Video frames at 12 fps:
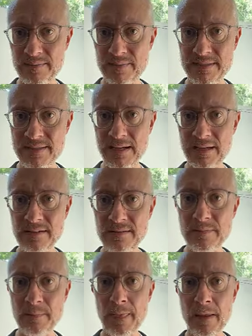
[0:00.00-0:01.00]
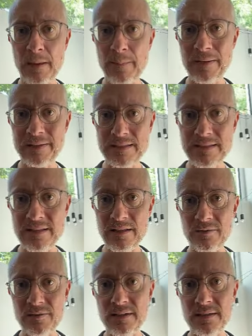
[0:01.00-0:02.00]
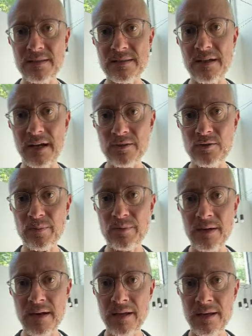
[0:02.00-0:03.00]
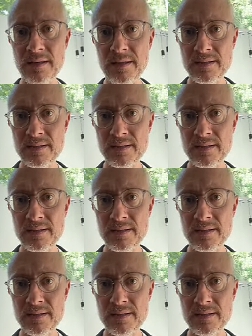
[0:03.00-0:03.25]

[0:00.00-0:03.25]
Second, but instead of it, start to pray.